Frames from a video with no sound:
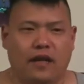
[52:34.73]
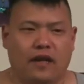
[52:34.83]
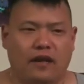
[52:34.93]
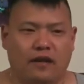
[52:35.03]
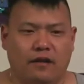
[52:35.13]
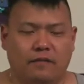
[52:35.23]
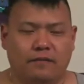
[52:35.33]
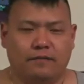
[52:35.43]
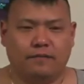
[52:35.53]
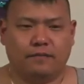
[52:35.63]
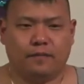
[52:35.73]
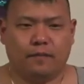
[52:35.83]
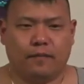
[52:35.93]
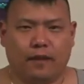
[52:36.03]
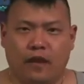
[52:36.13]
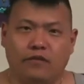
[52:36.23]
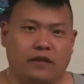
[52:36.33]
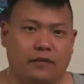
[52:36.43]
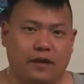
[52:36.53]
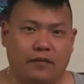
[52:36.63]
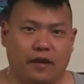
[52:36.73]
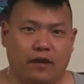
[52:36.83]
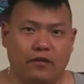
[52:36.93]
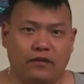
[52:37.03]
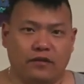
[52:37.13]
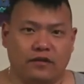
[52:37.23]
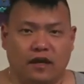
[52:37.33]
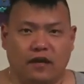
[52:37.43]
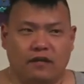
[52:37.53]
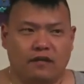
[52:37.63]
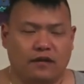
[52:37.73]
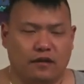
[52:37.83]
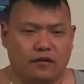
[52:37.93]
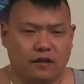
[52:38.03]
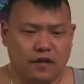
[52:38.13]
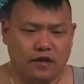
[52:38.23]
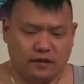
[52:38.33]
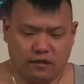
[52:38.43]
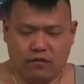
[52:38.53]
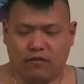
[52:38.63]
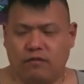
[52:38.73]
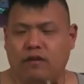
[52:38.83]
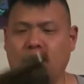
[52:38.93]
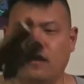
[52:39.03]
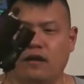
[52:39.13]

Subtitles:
And I was able to get my holsters done, you know? So